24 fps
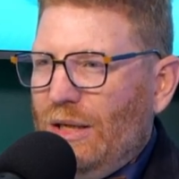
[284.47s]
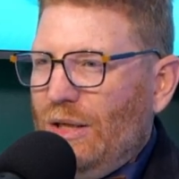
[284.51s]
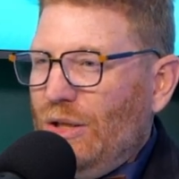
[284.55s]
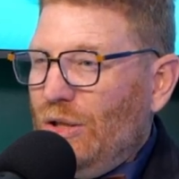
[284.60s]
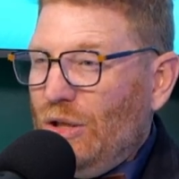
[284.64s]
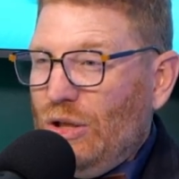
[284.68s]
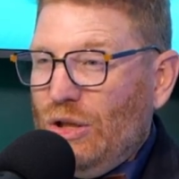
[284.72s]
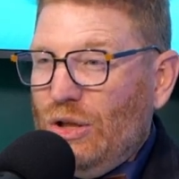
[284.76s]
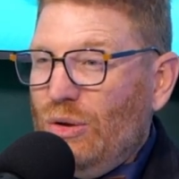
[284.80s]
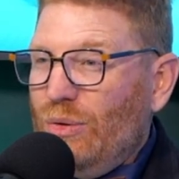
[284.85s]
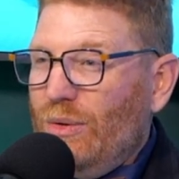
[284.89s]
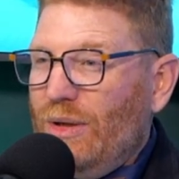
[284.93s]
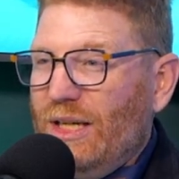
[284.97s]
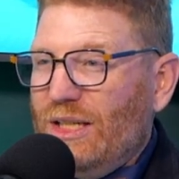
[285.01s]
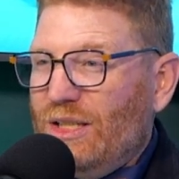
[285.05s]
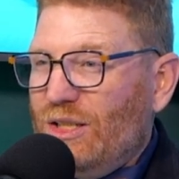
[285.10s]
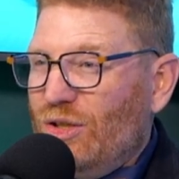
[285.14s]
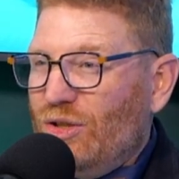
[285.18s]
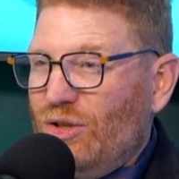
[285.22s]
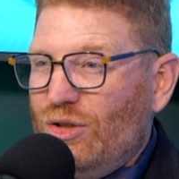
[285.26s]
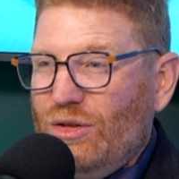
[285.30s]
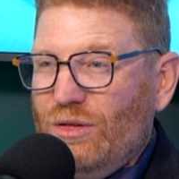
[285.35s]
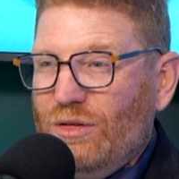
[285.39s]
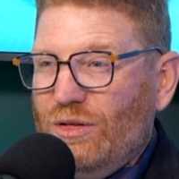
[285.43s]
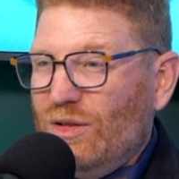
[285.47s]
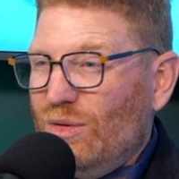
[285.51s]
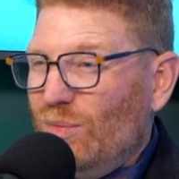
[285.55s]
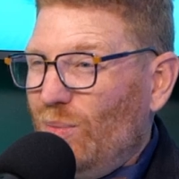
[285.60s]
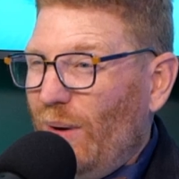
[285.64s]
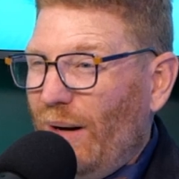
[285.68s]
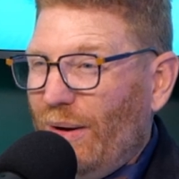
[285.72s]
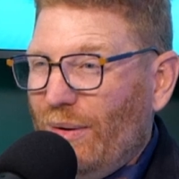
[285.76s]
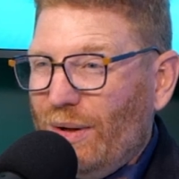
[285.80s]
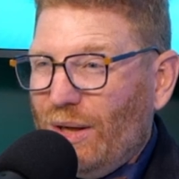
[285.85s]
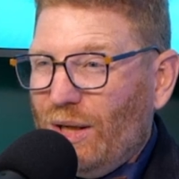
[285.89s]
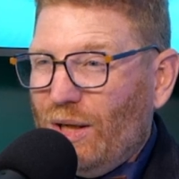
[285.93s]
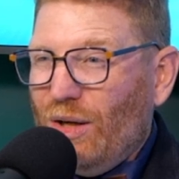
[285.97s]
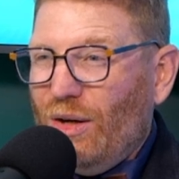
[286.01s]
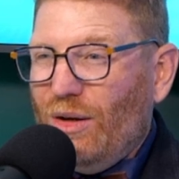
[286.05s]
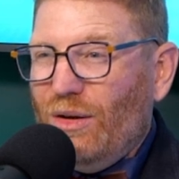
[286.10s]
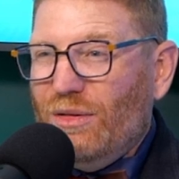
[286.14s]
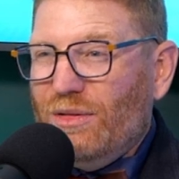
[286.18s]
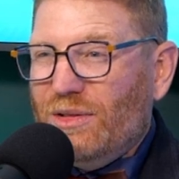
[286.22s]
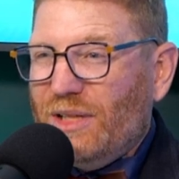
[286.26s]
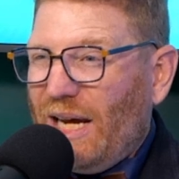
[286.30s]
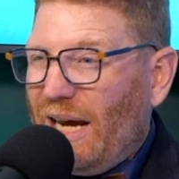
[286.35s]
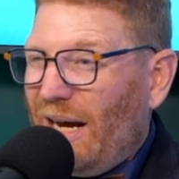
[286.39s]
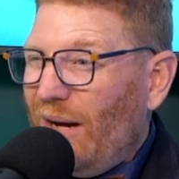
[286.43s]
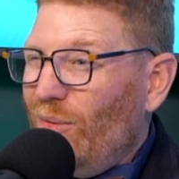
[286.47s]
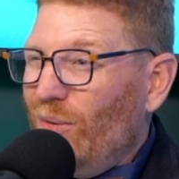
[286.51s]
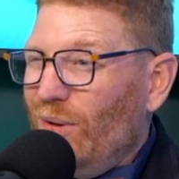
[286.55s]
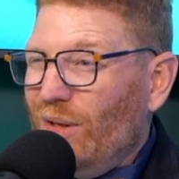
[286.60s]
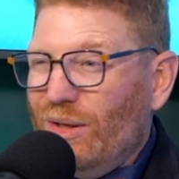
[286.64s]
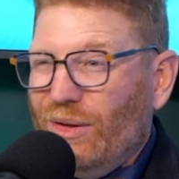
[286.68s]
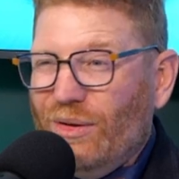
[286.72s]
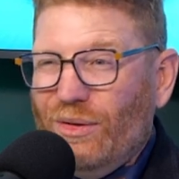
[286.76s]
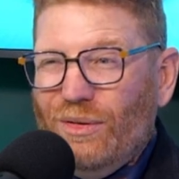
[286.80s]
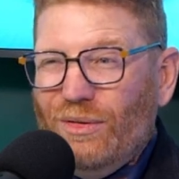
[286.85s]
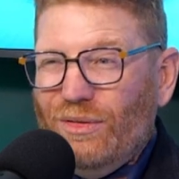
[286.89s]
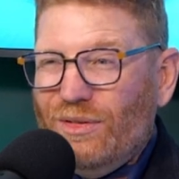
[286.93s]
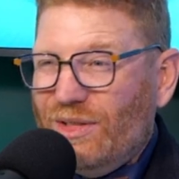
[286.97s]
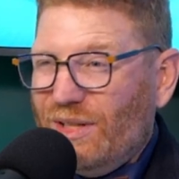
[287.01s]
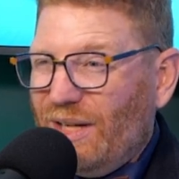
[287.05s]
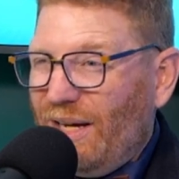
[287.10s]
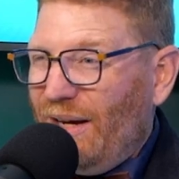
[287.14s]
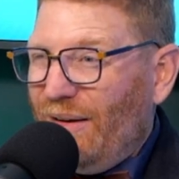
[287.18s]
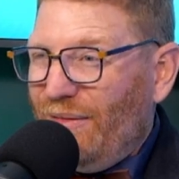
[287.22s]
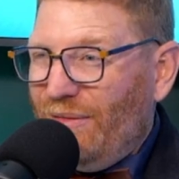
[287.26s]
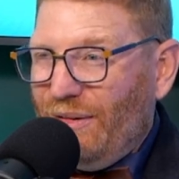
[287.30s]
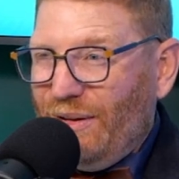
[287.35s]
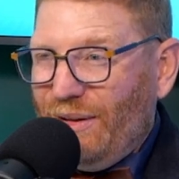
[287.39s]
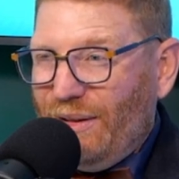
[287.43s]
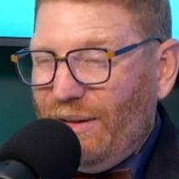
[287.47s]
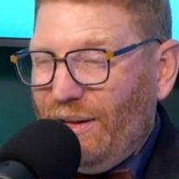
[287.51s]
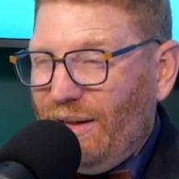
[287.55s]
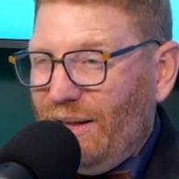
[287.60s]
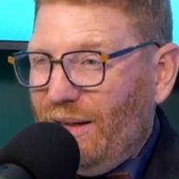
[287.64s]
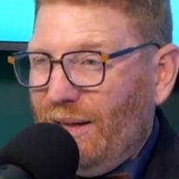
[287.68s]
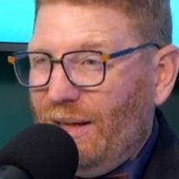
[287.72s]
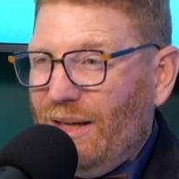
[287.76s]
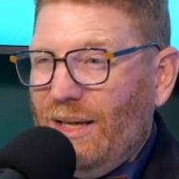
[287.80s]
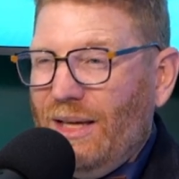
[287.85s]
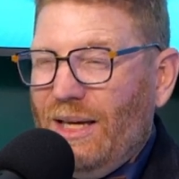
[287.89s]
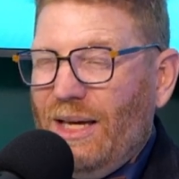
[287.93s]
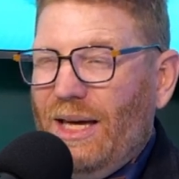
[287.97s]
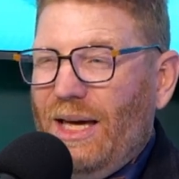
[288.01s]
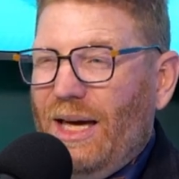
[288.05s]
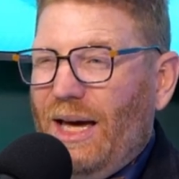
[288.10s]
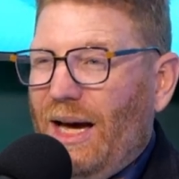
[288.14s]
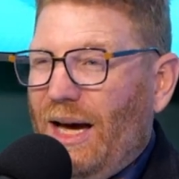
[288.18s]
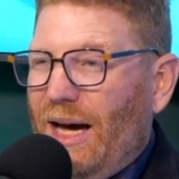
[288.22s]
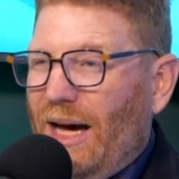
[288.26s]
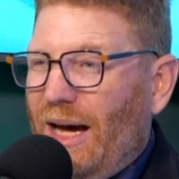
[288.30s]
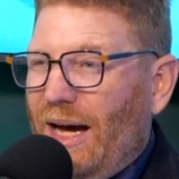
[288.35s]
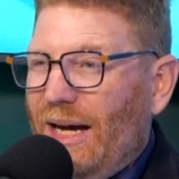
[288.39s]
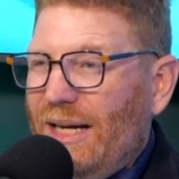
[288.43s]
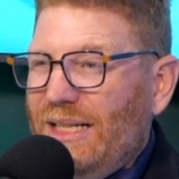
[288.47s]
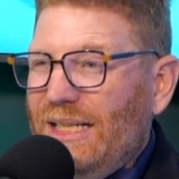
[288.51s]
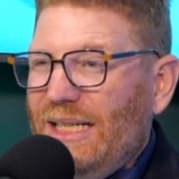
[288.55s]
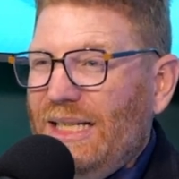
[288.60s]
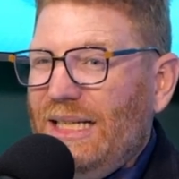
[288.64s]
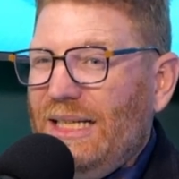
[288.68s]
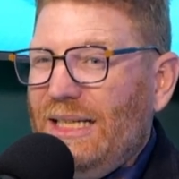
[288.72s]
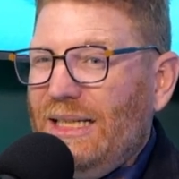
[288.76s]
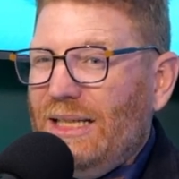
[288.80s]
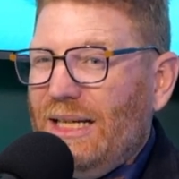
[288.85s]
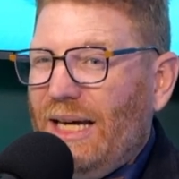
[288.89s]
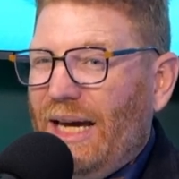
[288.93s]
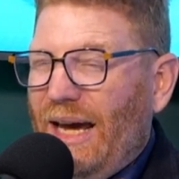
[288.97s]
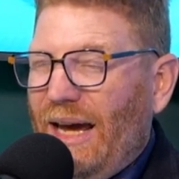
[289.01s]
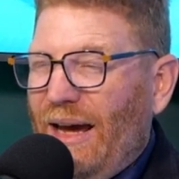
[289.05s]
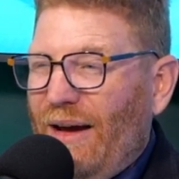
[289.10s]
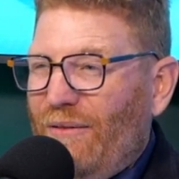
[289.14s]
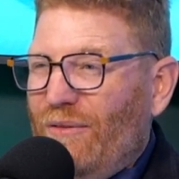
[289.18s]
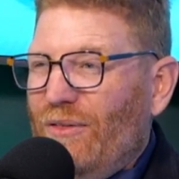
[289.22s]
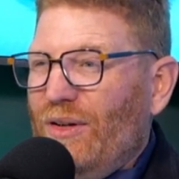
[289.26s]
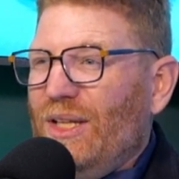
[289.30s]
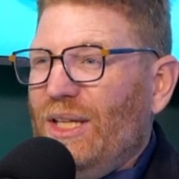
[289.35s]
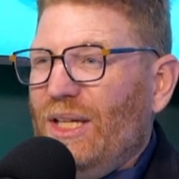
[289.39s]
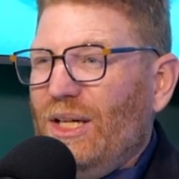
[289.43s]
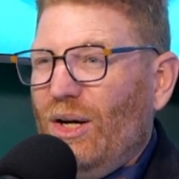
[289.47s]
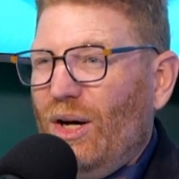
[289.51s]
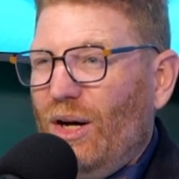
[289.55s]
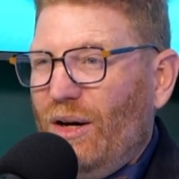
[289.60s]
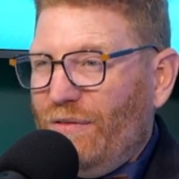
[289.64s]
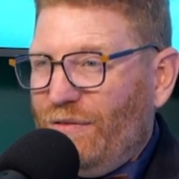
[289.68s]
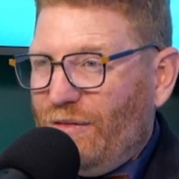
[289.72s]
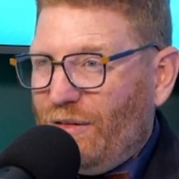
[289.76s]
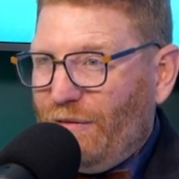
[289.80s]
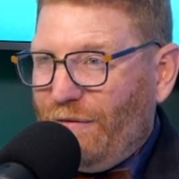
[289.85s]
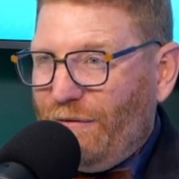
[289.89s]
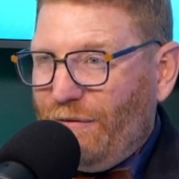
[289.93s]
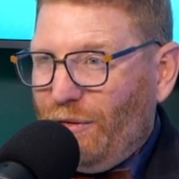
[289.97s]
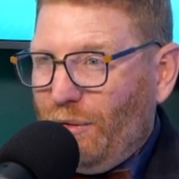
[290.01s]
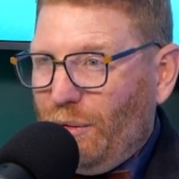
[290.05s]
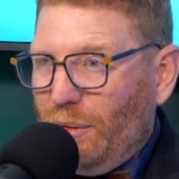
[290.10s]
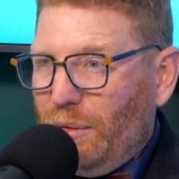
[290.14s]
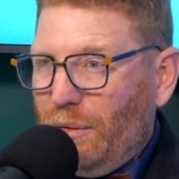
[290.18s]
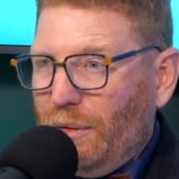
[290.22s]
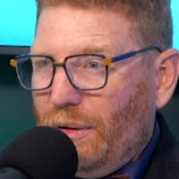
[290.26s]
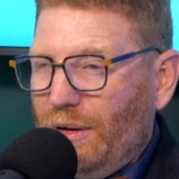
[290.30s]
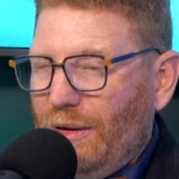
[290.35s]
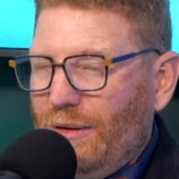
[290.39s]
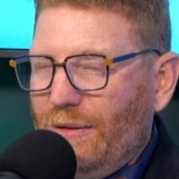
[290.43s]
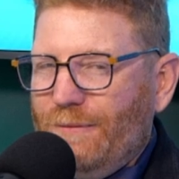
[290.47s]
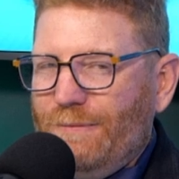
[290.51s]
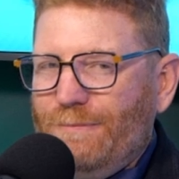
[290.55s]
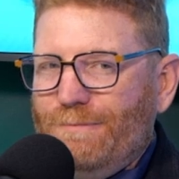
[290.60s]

You get to choose where it goes, how it goes, everything. I need everything off the floor,